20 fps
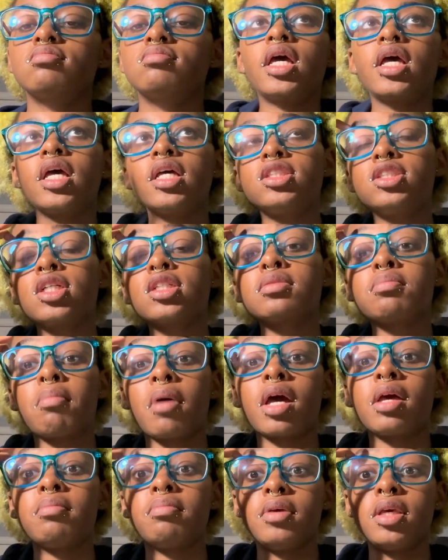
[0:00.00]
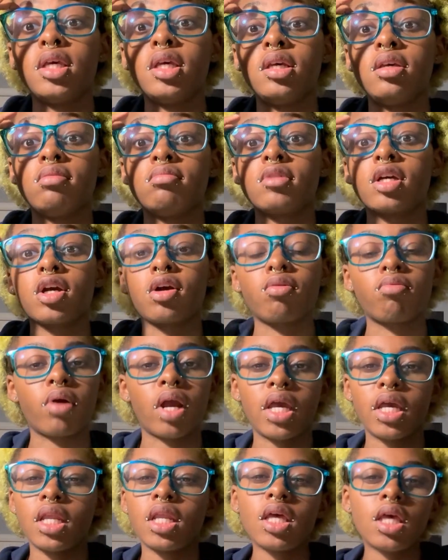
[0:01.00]
It just might be
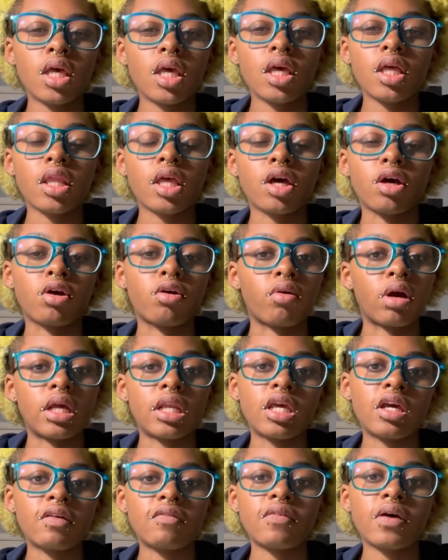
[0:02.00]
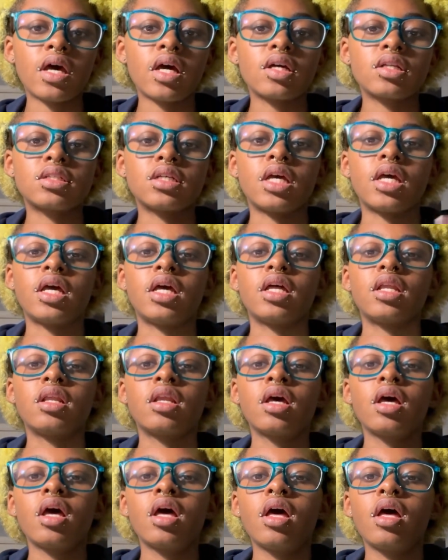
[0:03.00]
grainy, like a grainy effect, and
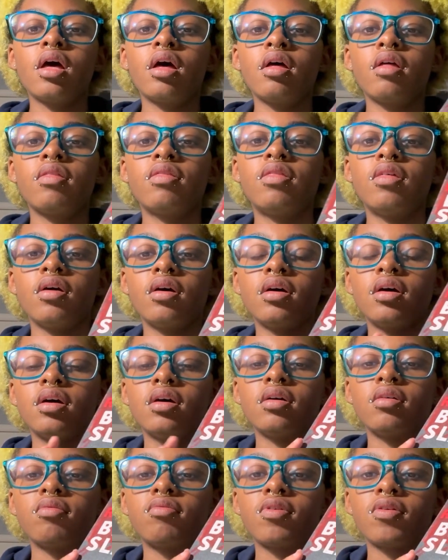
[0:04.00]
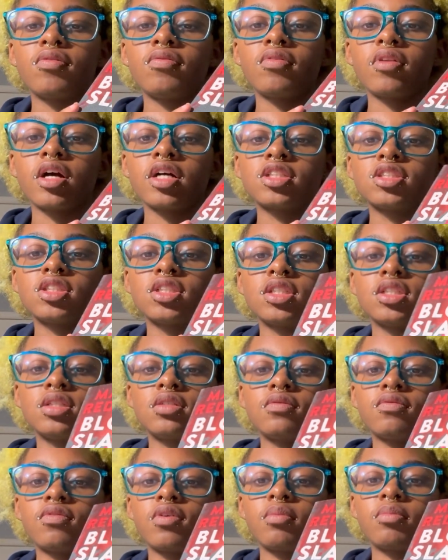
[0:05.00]
the
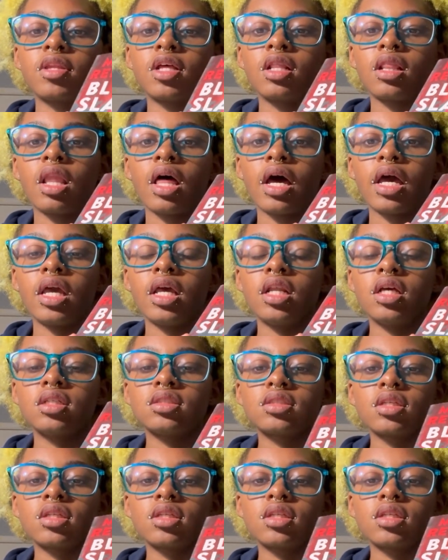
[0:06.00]
reflection from the light is